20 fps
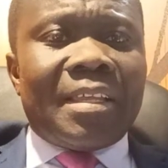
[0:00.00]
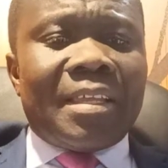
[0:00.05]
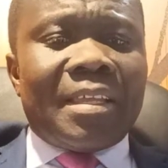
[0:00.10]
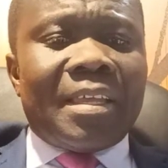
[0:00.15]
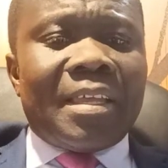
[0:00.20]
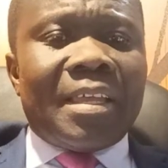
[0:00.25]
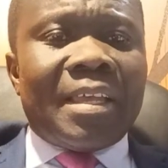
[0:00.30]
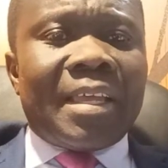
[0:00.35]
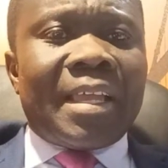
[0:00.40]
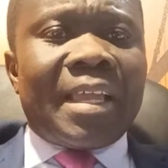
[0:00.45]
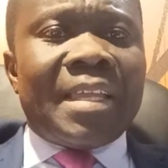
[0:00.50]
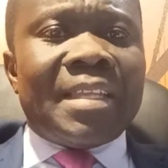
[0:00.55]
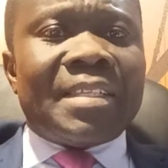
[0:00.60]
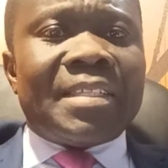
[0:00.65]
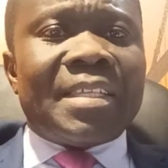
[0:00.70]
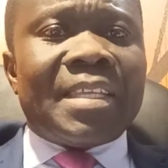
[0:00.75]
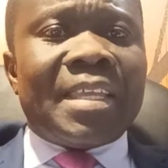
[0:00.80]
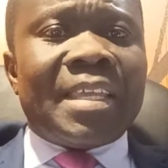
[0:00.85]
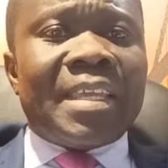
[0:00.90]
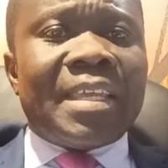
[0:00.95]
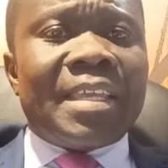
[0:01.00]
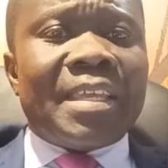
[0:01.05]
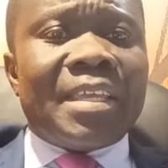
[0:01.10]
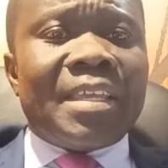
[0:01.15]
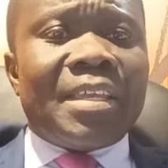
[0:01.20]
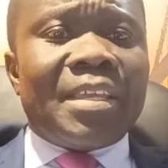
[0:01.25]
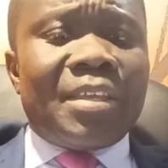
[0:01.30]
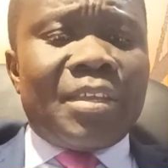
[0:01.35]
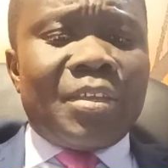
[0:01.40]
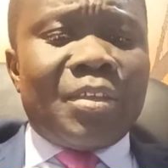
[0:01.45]
I can say
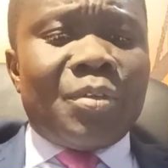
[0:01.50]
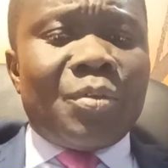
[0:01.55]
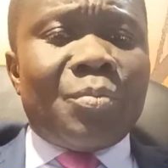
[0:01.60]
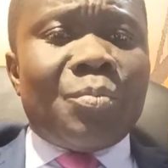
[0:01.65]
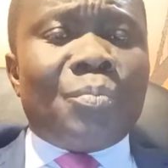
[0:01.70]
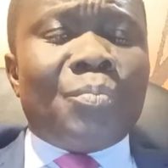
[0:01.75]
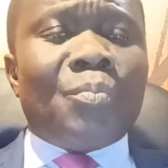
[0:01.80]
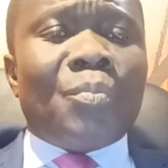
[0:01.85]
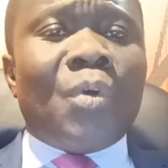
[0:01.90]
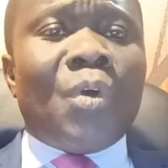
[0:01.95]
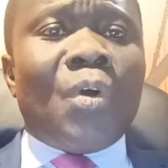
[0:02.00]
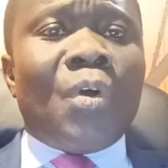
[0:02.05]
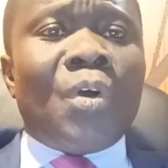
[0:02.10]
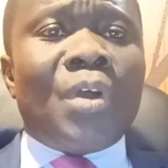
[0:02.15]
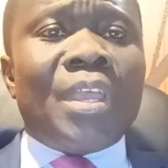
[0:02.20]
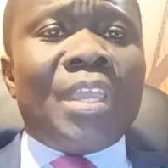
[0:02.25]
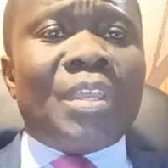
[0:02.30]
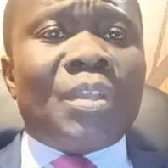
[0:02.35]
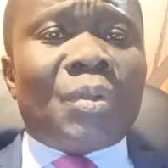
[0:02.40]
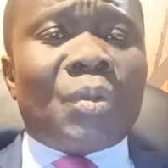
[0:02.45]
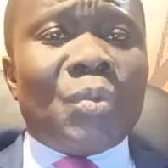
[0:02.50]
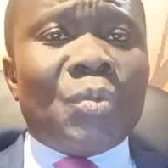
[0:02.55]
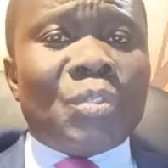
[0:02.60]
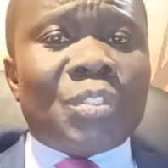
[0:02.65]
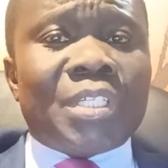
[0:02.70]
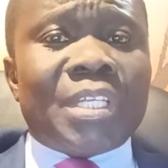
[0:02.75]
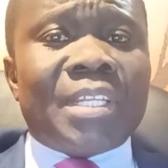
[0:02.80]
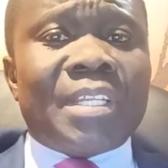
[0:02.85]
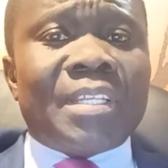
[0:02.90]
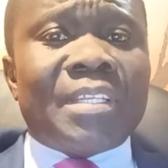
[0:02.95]
more
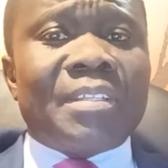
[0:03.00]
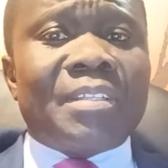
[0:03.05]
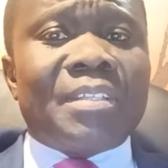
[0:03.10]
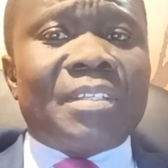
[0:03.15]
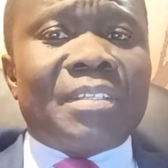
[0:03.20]
inclusion,